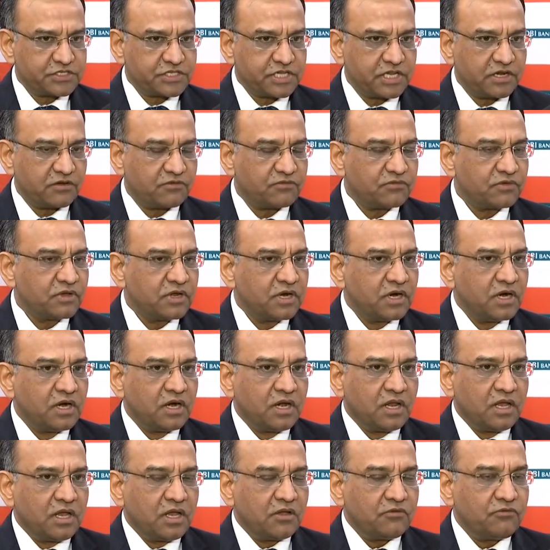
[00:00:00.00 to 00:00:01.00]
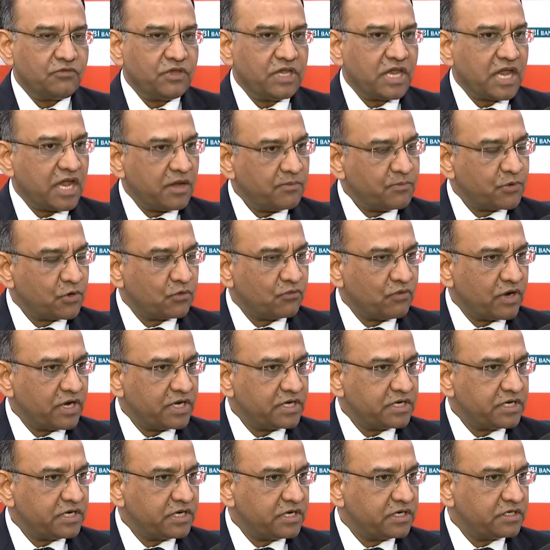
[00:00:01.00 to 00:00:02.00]
itself we have
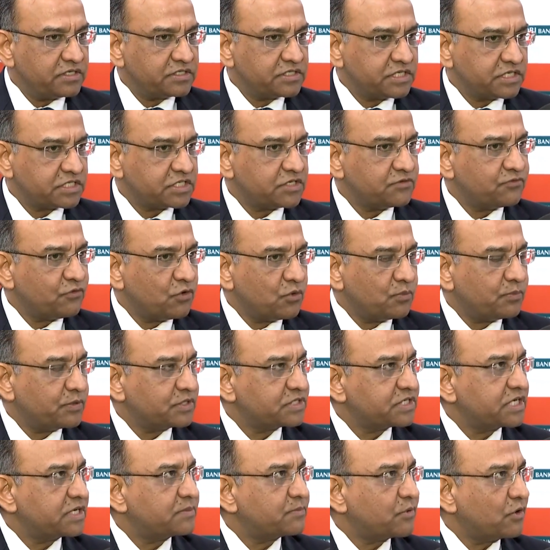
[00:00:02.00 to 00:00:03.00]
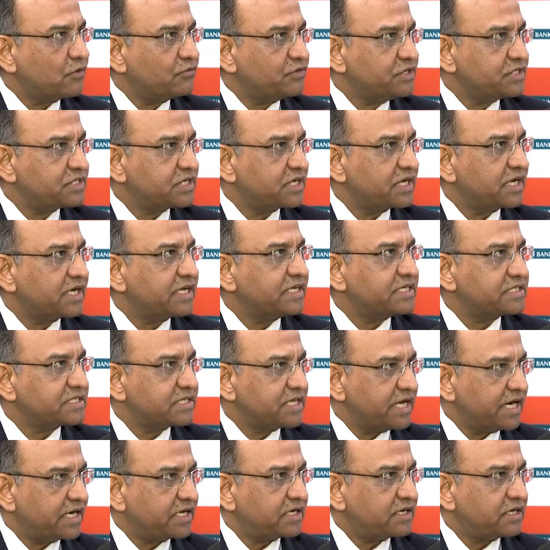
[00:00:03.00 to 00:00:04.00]
provided 64% provision
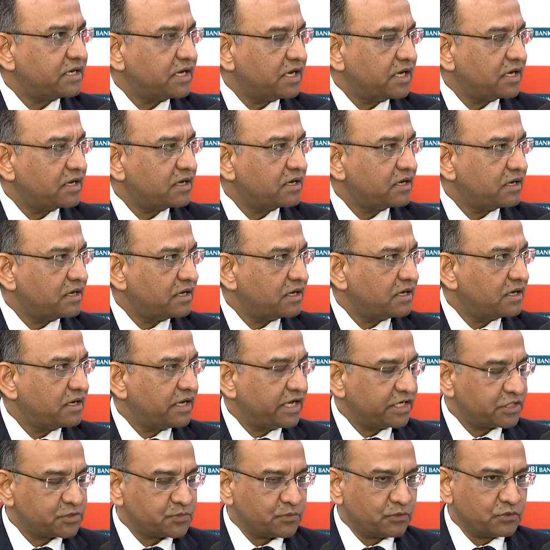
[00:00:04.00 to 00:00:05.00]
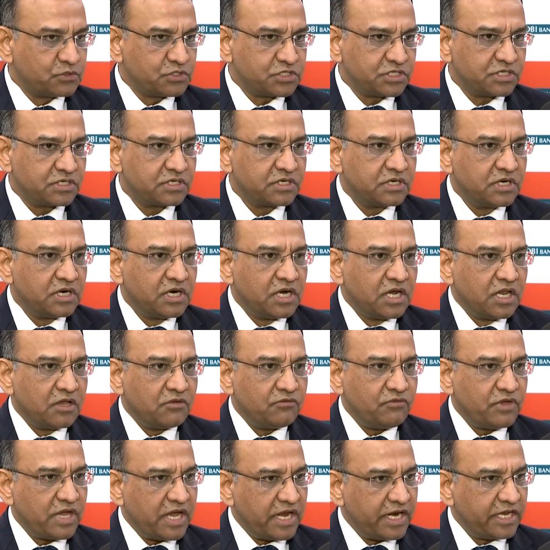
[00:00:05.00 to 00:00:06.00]
against that uh, uh, exposure.
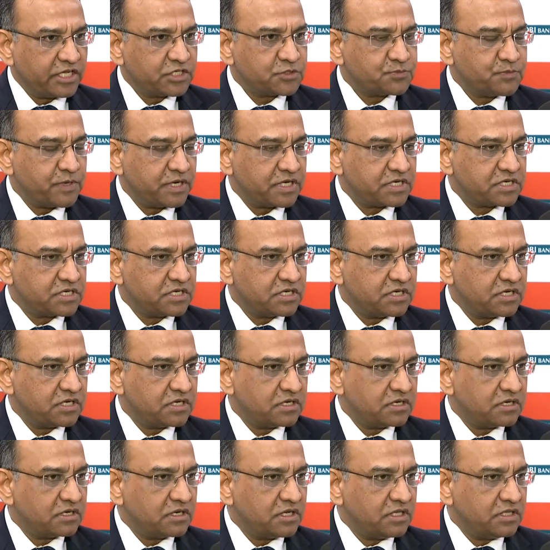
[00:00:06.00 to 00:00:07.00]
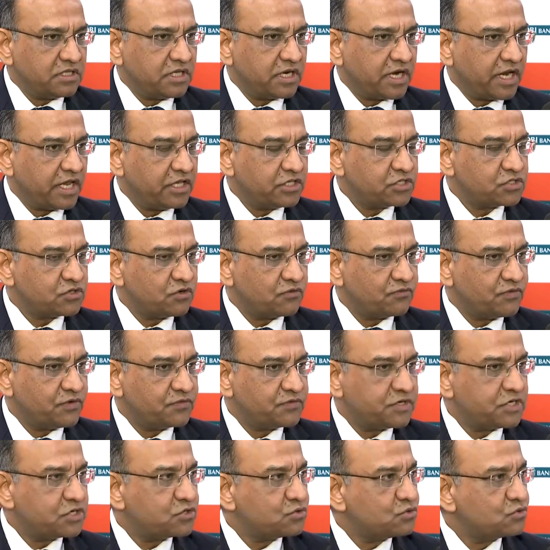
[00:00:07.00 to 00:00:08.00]
We are expecting in the range of
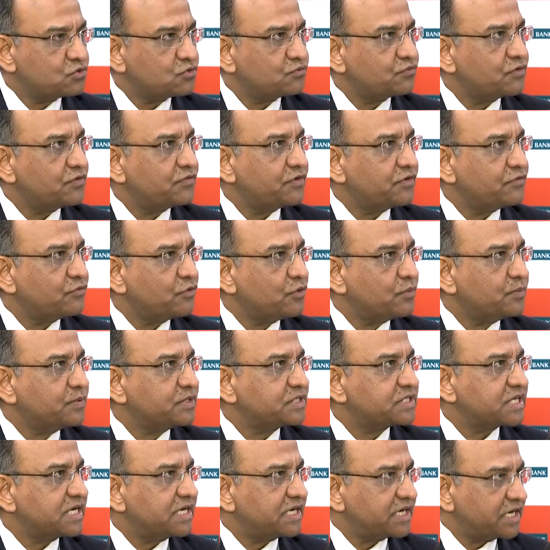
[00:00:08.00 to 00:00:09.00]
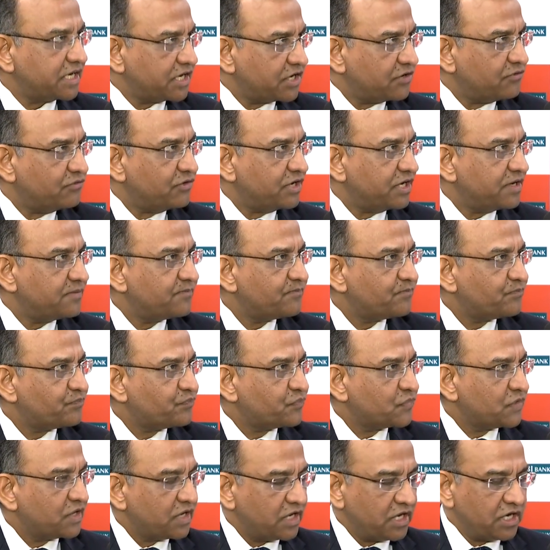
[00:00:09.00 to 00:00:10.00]
52 to 54% recovery
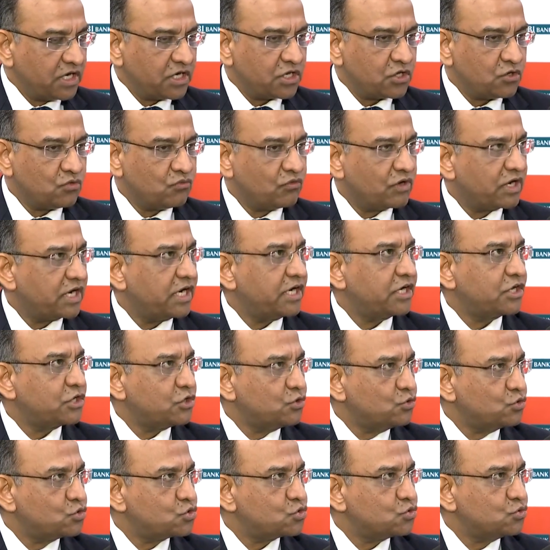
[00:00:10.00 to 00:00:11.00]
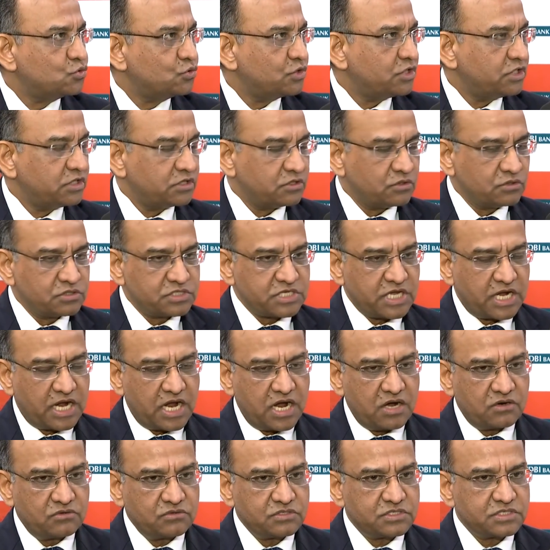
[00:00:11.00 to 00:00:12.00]
in Q1 and Q2 in those
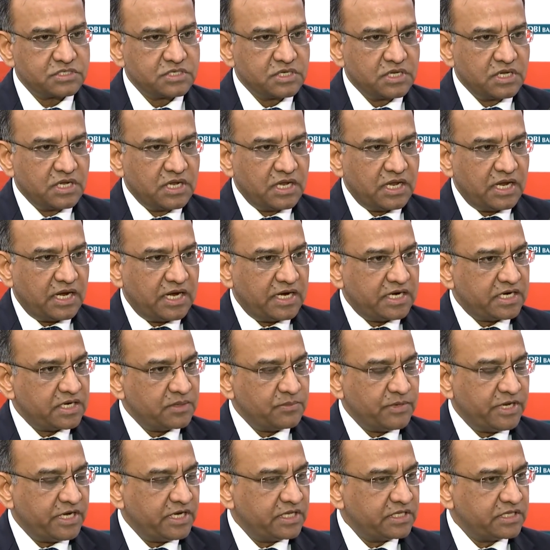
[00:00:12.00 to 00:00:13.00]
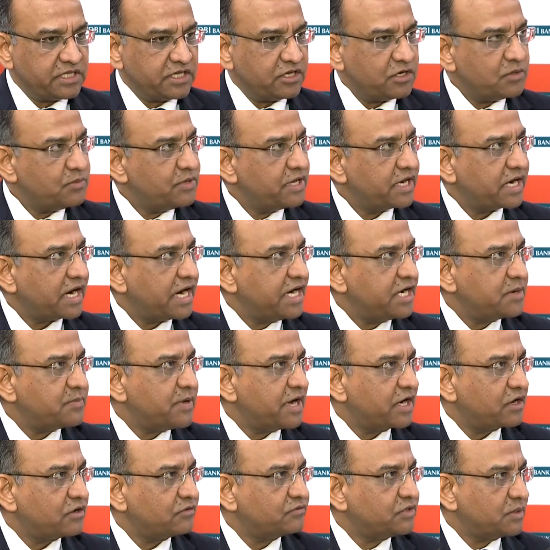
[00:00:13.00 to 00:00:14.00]
accounts, and remaining there will be a
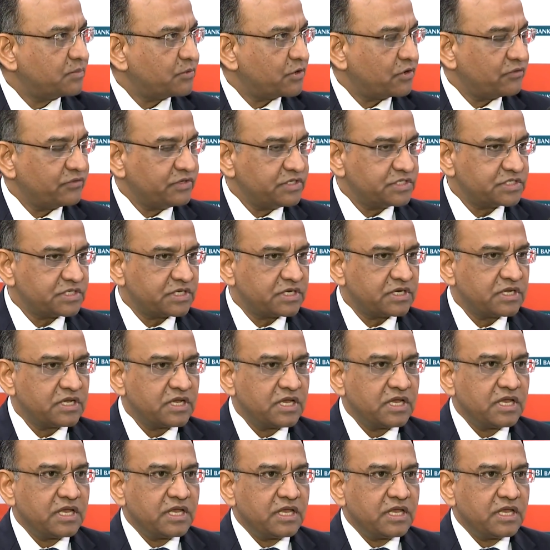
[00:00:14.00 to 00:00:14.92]
write back of the provision.